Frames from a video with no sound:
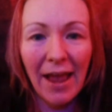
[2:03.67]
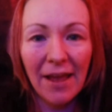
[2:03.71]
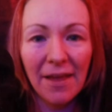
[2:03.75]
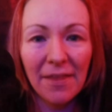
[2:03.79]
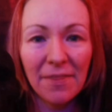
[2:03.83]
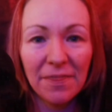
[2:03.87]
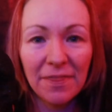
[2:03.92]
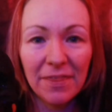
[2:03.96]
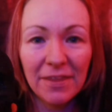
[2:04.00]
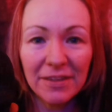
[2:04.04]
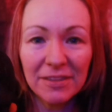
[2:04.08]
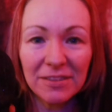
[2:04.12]

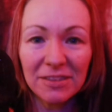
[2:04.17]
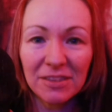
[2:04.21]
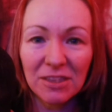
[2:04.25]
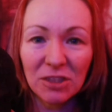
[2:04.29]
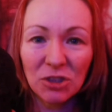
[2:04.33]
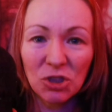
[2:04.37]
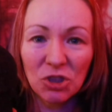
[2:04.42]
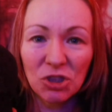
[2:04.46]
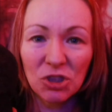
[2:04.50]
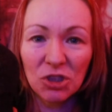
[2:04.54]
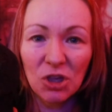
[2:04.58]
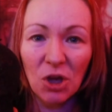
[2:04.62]
and this
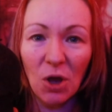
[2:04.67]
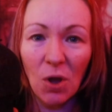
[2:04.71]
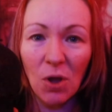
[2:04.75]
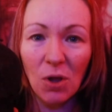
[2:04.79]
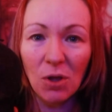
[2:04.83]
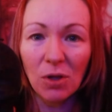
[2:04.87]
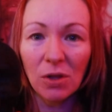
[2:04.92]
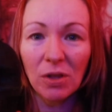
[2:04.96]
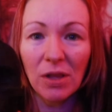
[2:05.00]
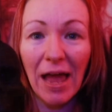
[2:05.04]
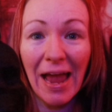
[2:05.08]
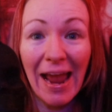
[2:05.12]

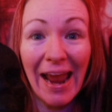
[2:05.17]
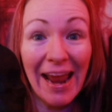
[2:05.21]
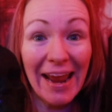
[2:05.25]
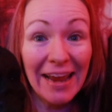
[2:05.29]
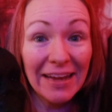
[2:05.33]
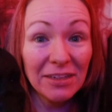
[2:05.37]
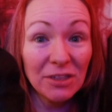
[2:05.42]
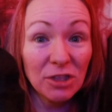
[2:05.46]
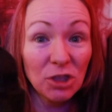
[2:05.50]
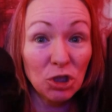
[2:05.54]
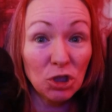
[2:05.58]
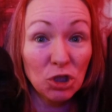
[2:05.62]
skull
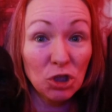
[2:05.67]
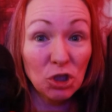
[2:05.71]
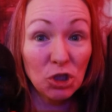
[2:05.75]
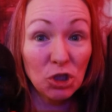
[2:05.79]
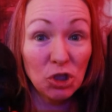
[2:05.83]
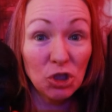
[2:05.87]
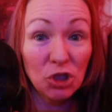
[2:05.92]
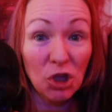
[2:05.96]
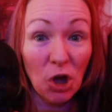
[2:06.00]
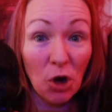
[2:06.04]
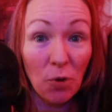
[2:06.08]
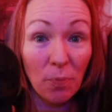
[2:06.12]
hand
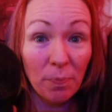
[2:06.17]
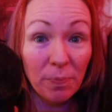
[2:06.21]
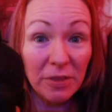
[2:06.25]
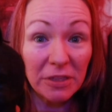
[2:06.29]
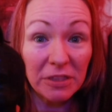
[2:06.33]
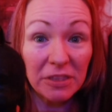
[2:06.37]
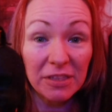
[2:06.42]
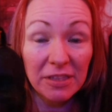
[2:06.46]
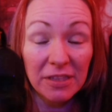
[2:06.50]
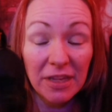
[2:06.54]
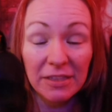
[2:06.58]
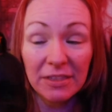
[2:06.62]
soap
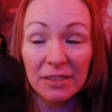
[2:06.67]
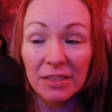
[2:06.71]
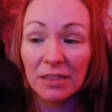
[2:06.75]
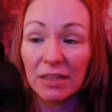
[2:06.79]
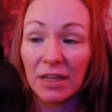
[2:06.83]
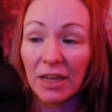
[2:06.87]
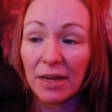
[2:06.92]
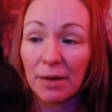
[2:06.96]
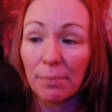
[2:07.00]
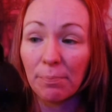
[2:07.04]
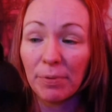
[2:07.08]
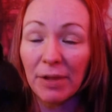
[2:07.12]
that's scented
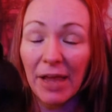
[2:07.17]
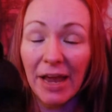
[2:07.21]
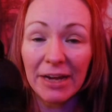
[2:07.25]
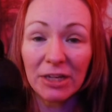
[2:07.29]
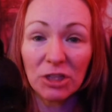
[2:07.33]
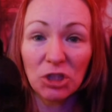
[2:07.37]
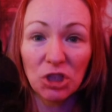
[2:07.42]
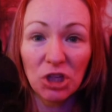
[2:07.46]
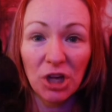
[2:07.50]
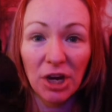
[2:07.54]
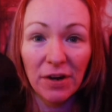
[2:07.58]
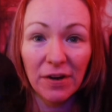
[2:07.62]
like black
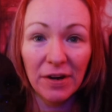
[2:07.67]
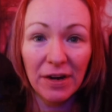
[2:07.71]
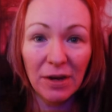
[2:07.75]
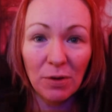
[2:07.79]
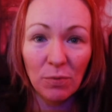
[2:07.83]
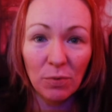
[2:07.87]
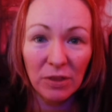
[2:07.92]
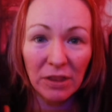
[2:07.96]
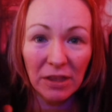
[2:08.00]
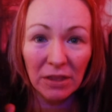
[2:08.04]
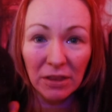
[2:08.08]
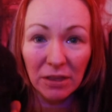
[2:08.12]
cherry
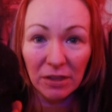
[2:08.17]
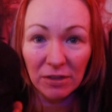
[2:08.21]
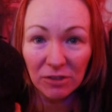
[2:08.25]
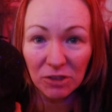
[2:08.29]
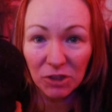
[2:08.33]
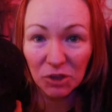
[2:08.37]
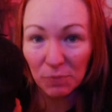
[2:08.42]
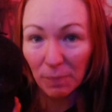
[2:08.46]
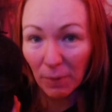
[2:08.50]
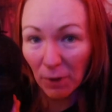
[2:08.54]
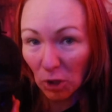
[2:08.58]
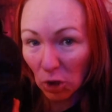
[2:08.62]
with the little
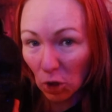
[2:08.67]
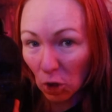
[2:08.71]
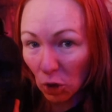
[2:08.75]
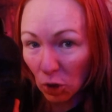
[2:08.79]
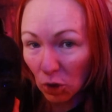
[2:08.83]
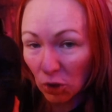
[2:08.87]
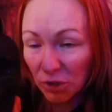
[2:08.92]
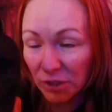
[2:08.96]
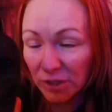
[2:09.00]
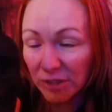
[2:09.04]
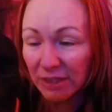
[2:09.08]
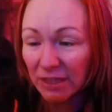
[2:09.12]

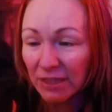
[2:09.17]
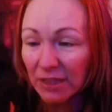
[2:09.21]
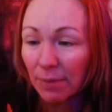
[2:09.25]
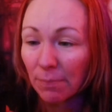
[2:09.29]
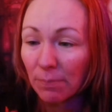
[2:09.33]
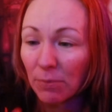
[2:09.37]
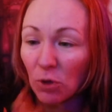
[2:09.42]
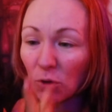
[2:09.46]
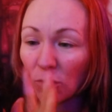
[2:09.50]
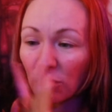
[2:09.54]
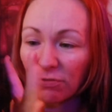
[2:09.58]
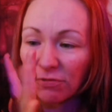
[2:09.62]
sparkles and the
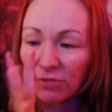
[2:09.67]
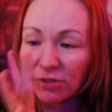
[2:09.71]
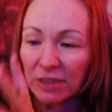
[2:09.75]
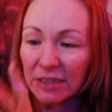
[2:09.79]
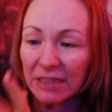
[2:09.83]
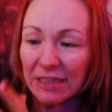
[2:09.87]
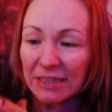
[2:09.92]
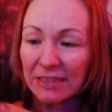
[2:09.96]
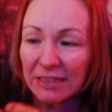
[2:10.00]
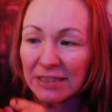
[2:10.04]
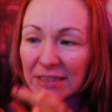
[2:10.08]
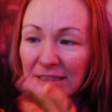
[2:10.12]

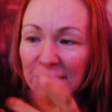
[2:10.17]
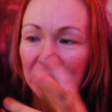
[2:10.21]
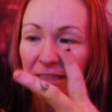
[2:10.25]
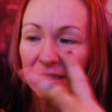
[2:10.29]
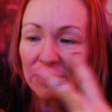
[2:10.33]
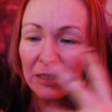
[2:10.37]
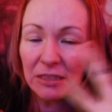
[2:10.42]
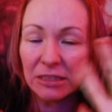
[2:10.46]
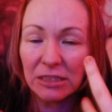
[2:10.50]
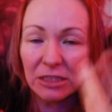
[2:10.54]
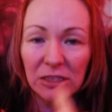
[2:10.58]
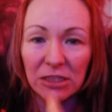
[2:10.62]
beautifulness and the
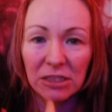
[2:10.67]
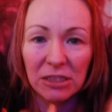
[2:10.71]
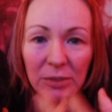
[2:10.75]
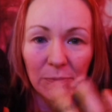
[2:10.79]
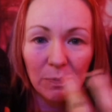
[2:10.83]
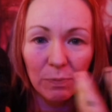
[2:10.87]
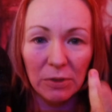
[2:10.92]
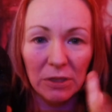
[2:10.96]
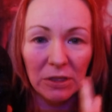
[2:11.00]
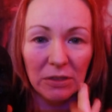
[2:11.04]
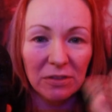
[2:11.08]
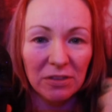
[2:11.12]
just the,
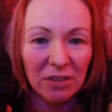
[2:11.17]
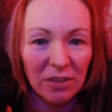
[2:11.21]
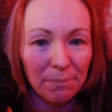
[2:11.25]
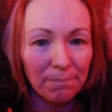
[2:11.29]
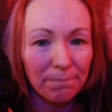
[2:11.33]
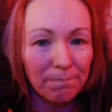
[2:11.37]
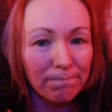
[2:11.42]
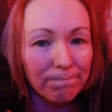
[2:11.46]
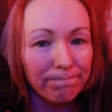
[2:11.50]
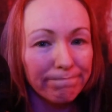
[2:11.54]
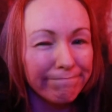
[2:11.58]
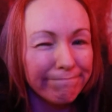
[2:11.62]
the, the
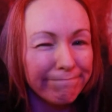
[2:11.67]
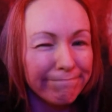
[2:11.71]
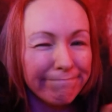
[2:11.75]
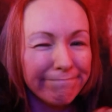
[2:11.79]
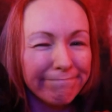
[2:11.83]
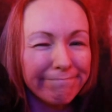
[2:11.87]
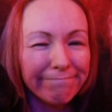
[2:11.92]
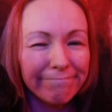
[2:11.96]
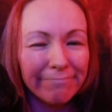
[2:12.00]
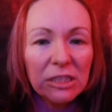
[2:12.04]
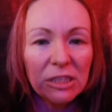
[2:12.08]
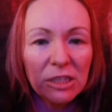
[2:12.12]

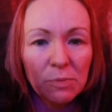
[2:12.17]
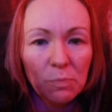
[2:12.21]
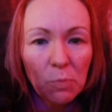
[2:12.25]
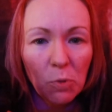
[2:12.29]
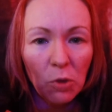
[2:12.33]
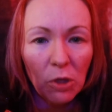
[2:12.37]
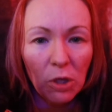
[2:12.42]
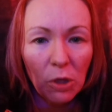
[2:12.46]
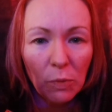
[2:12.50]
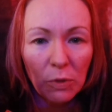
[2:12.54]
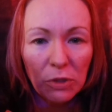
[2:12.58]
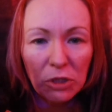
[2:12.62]
mm,
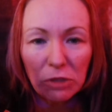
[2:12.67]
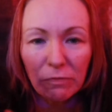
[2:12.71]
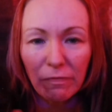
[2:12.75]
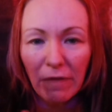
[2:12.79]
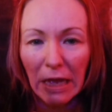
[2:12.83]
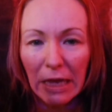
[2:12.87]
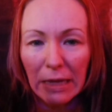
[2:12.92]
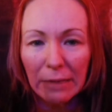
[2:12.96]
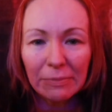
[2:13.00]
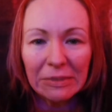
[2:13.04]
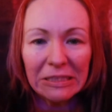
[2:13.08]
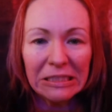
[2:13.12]
spooky witchy
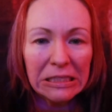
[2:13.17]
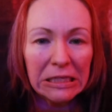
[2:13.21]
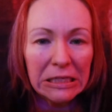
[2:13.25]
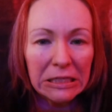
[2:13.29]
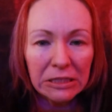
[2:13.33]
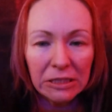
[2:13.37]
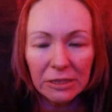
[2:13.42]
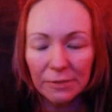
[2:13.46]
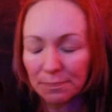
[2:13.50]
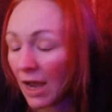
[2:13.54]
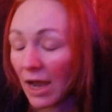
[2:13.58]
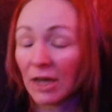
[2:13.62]
vibes,
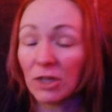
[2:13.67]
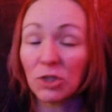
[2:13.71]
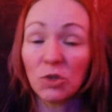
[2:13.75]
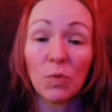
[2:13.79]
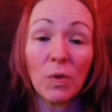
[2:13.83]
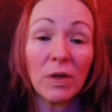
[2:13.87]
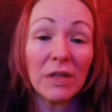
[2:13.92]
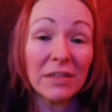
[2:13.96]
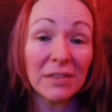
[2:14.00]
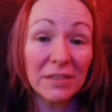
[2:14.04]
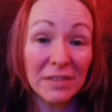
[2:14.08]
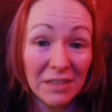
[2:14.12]
yes. As
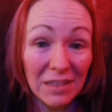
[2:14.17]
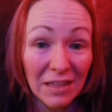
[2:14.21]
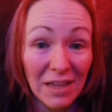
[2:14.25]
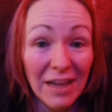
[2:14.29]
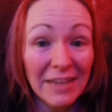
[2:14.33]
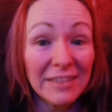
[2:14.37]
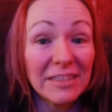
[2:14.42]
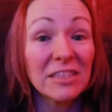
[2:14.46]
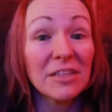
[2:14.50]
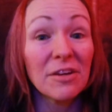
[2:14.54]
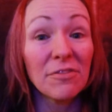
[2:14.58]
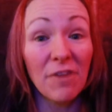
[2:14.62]
well as
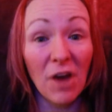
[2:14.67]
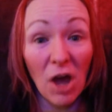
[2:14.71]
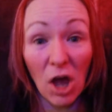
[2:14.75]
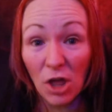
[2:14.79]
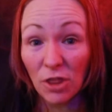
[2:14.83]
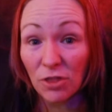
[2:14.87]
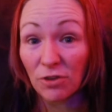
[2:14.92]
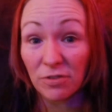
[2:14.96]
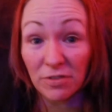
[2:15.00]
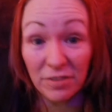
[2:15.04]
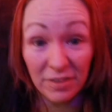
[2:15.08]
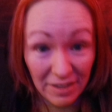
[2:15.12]
lots of
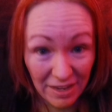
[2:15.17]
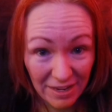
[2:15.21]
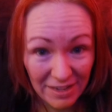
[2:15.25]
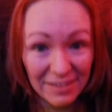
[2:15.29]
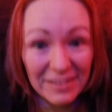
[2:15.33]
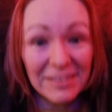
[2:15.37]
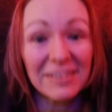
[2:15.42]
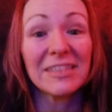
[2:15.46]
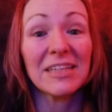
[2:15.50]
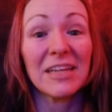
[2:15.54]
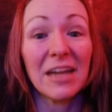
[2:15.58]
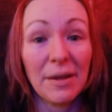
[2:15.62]
other
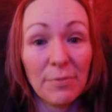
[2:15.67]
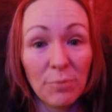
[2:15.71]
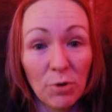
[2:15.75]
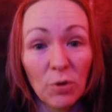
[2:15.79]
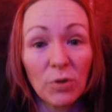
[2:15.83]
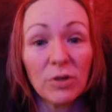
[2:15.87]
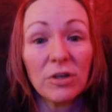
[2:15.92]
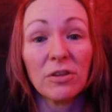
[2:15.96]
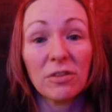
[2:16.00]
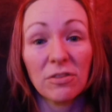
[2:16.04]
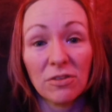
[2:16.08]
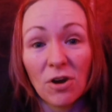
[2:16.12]
things that I'm
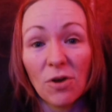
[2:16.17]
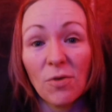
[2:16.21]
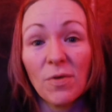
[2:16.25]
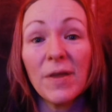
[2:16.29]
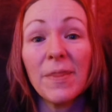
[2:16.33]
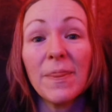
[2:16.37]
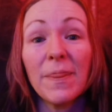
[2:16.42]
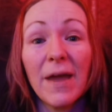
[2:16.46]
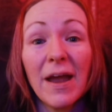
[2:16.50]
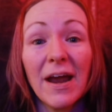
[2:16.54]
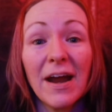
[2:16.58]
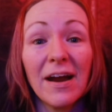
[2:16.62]
going to throw
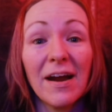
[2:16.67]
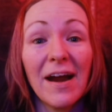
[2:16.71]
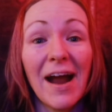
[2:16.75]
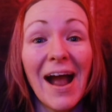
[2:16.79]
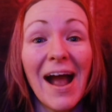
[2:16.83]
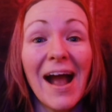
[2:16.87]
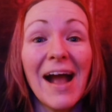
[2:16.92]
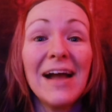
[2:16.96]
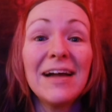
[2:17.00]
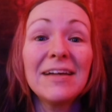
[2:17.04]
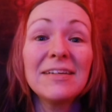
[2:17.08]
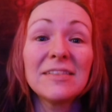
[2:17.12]
in there
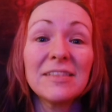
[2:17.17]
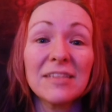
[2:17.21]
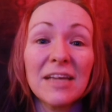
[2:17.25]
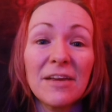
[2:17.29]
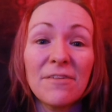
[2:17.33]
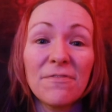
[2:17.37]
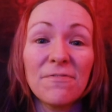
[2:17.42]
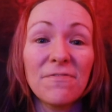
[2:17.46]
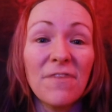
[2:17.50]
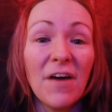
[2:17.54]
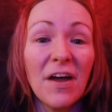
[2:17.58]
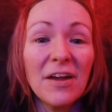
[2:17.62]
as
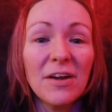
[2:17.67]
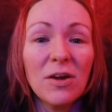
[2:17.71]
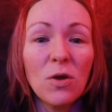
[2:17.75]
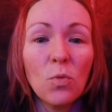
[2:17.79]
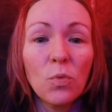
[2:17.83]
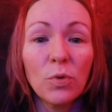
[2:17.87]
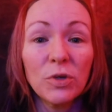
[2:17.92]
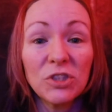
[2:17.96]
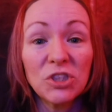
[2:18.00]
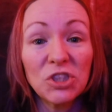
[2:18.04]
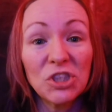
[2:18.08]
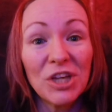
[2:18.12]
a fun
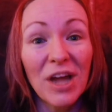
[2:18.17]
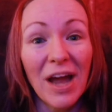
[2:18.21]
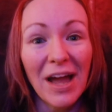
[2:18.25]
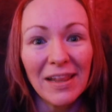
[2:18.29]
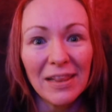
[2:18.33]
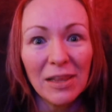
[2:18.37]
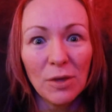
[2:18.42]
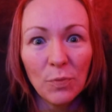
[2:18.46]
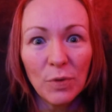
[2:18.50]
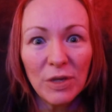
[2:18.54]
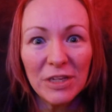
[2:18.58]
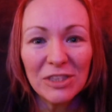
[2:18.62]
witchy
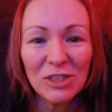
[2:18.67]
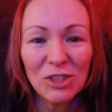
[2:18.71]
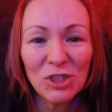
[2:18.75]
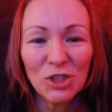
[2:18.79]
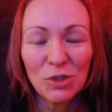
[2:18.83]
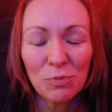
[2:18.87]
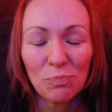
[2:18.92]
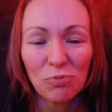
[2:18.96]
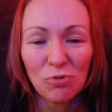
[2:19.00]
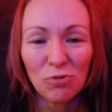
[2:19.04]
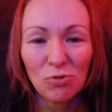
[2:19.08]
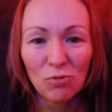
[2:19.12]
Halloween
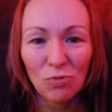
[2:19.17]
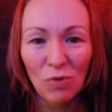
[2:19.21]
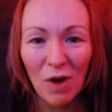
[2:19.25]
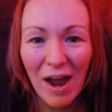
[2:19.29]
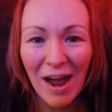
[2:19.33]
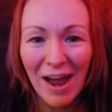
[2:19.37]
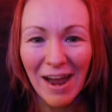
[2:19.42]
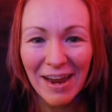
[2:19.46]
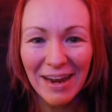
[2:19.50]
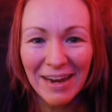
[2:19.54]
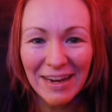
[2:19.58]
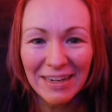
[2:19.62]

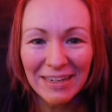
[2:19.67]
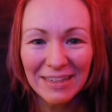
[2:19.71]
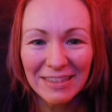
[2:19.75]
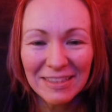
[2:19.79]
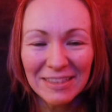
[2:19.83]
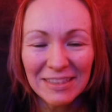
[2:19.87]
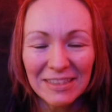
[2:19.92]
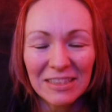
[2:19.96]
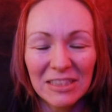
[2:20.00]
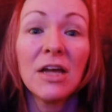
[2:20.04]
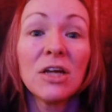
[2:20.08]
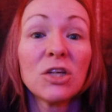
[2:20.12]

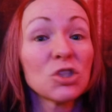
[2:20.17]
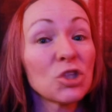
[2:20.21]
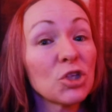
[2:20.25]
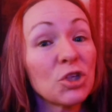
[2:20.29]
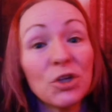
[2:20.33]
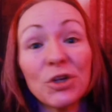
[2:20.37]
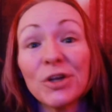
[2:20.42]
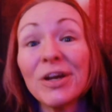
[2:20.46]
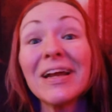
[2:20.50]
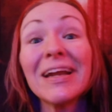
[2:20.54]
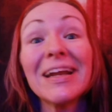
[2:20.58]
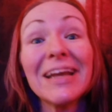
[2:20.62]
surprise. So
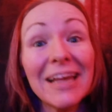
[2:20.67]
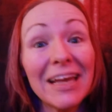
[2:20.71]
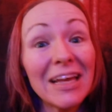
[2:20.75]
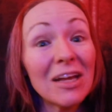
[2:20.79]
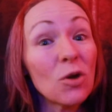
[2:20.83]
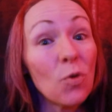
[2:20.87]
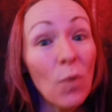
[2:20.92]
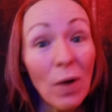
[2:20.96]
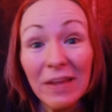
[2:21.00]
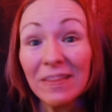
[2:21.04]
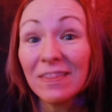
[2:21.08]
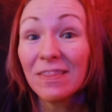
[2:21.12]
you're gonna get
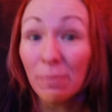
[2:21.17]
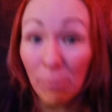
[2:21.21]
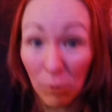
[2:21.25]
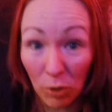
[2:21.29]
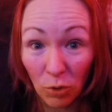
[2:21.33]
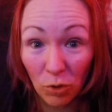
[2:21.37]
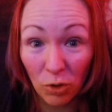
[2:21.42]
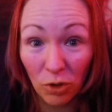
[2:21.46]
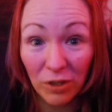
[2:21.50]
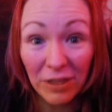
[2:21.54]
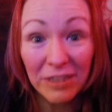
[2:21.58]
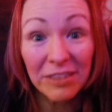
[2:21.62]
quite the
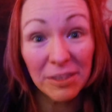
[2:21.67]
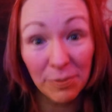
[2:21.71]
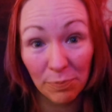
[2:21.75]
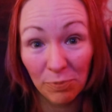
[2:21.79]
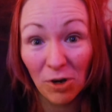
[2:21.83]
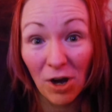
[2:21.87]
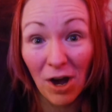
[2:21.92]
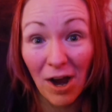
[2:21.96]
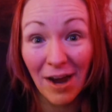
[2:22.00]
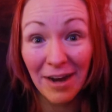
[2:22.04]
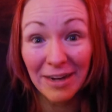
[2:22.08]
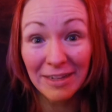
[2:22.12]
boodle as a
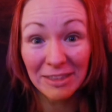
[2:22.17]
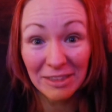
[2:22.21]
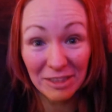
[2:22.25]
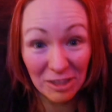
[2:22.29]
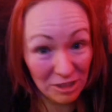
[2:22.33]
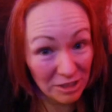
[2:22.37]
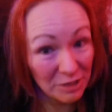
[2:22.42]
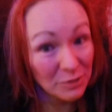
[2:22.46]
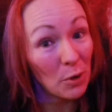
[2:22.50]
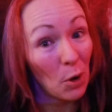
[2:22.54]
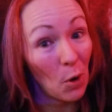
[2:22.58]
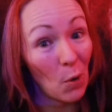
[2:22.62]

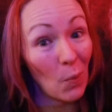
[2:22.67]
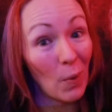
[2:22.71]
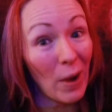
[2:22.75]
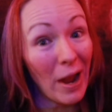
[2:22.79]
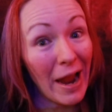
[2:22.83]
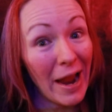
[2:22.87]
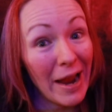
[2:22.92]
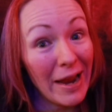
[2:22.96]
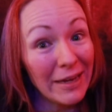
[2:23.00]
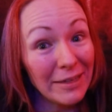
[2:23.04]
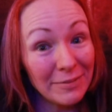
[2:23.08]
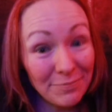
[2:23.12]
prize,
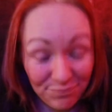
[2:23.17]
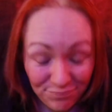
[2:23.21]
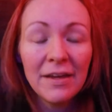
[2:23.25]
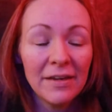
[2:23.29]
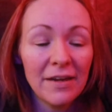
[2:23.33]
okay?